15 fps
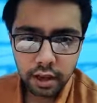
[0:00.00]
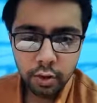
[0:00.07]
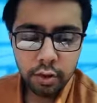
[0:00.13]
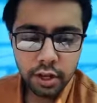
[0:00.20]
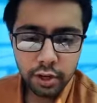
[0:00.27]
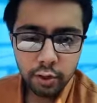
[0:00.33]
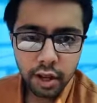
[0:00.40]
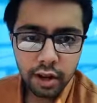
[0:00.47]

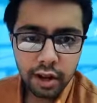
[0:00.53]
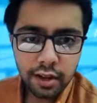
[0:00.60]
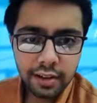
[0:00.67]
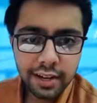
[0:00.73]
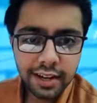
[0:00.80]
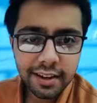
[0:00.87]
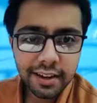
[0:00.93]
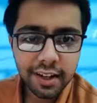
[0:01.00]
okay, you have
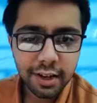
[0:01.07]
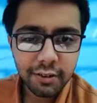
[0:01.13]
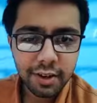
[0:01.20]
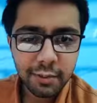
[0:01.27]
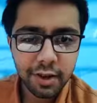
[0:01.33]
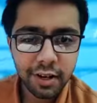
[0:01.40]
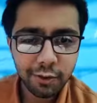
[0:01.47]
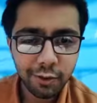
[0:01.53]
sent a
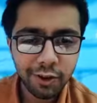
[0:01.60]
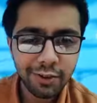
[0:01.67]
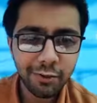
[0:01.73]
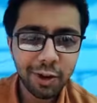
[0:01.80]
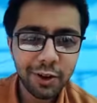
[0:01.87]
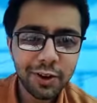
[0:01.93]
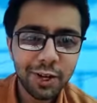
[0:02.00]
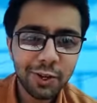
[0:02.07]
request, but
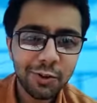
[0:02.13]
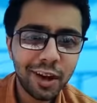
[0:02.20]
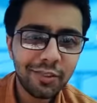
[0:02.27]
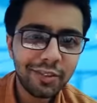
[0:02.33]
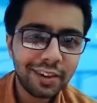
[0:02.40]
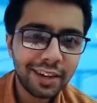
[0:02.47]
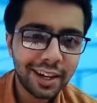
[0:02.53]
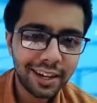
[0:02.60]
what will you do
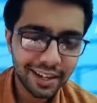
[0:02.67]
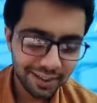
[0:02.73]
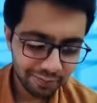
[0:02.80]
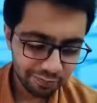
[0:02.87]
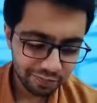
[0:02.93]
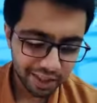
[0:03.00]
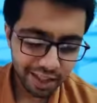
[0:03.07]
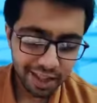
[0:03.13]
after that?
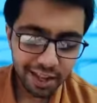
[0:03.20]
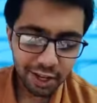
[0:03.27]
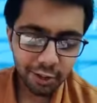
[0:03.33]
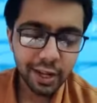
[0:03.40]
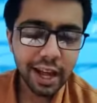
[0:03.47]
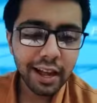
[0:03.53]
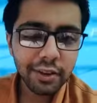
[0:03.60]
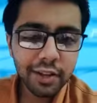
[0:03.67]

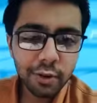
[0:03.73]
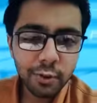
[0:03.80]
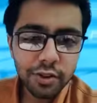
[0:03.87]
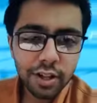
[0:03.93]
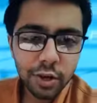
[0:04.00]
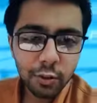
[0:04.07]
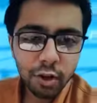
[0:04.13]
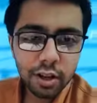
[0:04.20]
So yeah, the
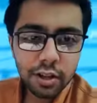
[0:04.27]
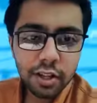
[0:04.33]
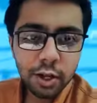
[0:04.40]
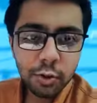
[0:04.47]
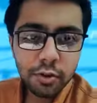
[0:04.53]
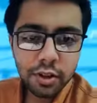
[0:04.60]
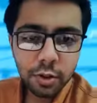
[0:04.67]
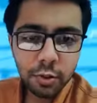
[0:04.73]
question was
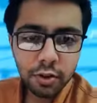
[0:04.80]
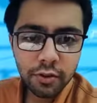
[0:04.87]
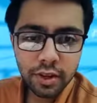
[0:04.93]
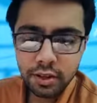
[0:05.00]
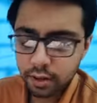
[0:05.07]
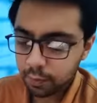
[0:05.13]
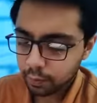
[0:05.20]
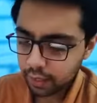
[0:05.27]

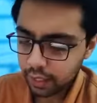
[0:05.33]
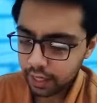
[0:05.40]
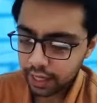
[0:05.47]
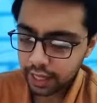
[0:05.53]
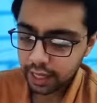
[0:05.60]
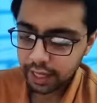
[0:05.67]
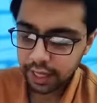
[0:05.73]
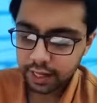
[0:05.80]
very simple.
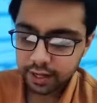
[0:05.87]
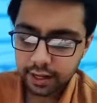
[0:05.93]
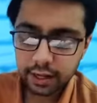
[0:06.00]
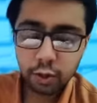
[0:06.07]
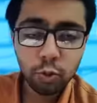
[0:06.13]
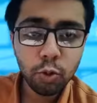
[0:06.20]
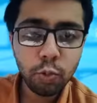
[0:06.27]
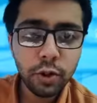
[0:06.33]
It's a
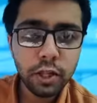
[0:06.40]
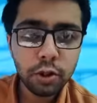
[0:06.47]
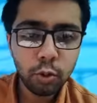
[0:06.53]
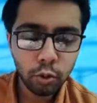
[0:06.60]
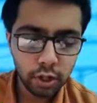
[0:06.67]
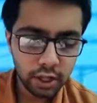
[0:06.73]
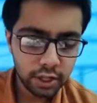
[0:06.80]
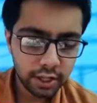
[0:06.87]

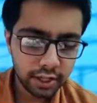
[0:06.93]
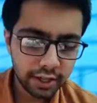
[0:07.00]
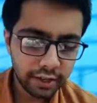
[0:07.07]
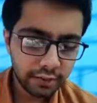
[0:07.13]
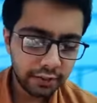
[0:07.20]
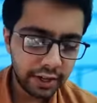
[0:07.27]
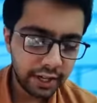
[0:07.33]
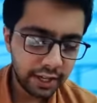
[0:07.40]
2-month-old
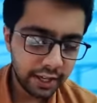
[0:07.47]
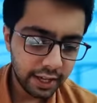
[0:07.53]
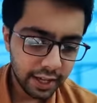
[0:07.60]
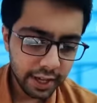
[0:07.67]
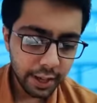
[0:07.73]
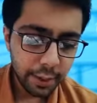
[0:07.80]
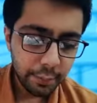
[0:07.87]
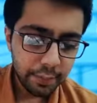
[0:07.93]
infant
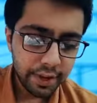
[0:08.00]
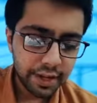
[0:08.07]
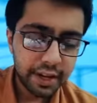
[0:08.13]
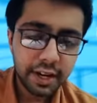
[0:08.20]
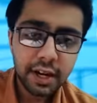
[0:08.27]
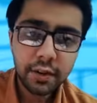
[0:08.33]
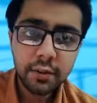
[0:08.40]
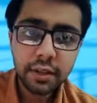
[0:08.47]

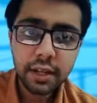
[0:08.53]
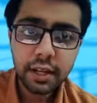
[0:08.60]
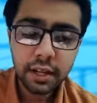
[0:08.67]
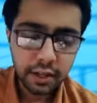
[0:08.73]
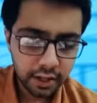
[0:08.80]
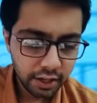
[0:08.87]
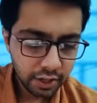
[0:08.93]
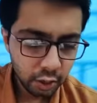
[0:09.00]
presented with
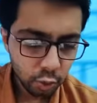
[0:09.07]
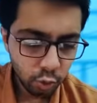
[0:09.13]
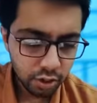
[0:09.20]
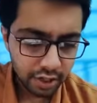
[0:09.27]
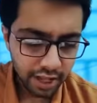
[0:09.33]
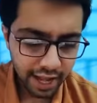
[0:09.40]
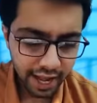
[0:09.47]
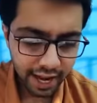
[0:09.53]
a runny
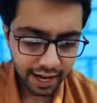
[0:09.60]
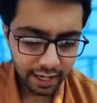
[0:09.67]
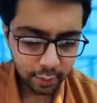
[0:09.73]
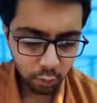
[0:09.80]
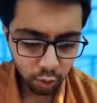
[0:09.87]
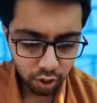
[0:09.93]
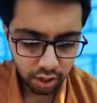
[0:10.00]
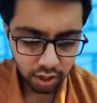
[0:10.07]
nose
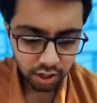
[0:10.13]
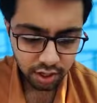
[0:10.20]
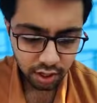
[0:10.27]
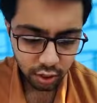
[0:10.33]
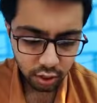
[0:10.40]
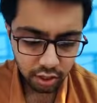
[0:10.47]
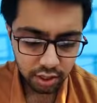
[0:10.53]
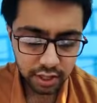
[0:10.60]
and bullous
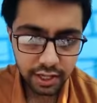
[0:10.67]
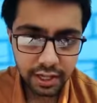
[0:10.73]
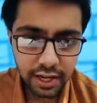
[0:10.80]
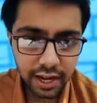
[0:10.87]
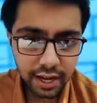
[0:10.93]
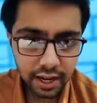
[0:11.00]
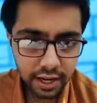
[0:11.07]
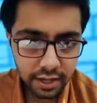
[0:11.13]
lesion on the skin
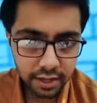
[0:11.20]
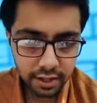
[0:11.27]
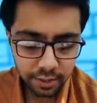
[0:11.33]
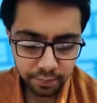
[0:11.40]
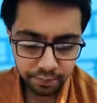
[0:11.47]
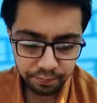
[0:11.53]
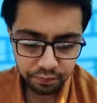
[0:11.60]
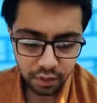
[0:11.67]
and legs.
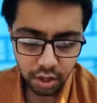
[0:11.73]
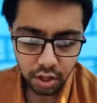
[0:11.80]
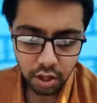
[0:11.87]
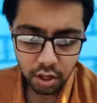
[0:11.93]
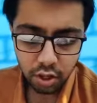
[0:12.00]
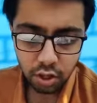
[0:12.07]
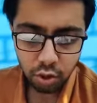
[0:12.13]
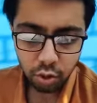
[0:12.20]

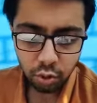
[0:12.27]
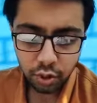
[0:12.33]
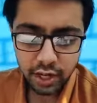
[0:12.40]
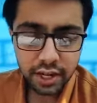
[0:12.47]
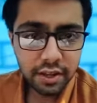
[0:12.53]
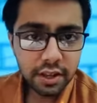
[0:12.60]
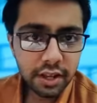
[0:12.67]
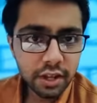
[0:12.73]
So her
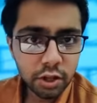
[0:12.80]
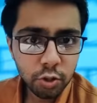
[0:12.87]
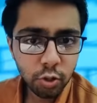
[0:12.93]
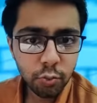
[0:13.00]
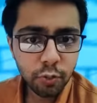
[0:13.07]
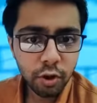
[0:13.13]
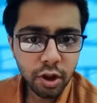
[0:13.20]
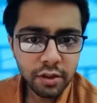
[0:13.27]
X-ray is
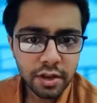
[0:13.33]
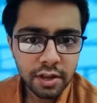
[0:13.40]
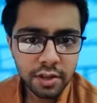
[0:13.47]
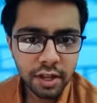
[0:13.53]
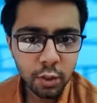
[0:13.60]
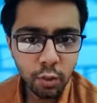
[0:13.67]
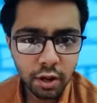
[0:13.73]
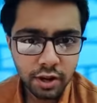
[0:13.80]
shown below. I'll just
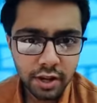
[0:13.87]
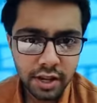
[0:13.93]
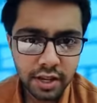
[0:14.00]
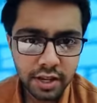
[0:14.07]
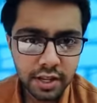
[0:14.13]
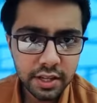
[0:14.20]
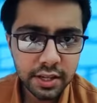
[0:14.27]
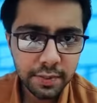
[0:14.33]
tell what is the
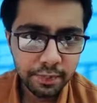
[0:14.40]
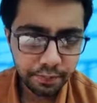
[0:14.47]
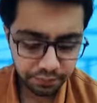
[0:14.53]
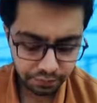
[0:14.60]
X-ray.